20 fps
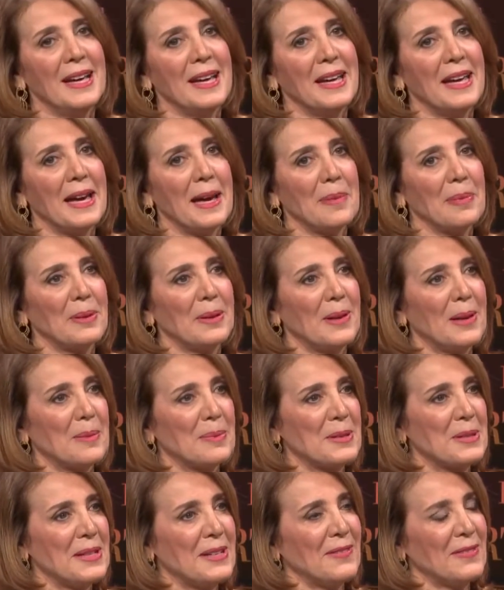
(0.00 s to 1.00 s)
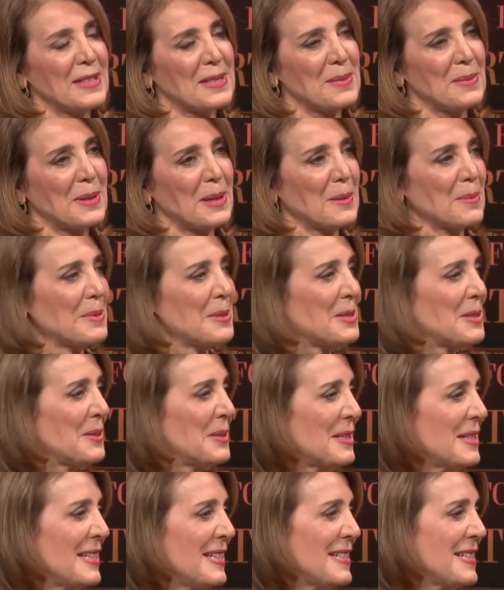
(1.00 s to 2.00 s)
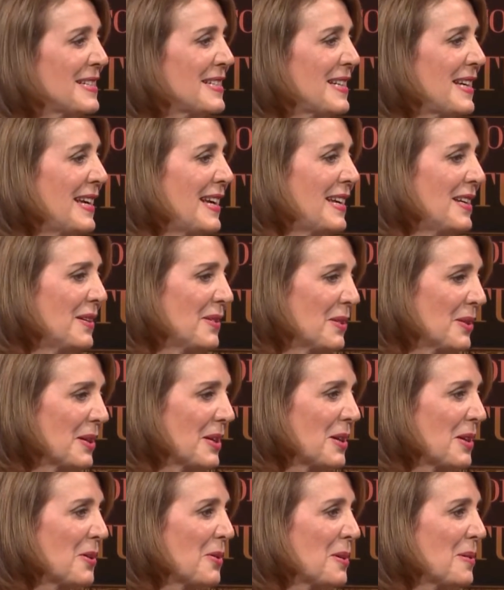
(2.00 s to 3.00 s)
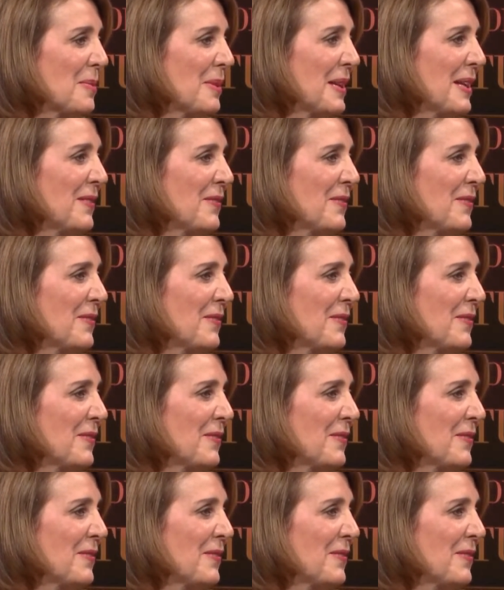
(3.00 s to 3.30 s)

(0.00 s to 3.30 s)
capital investment opportunities, and you look at our crumbling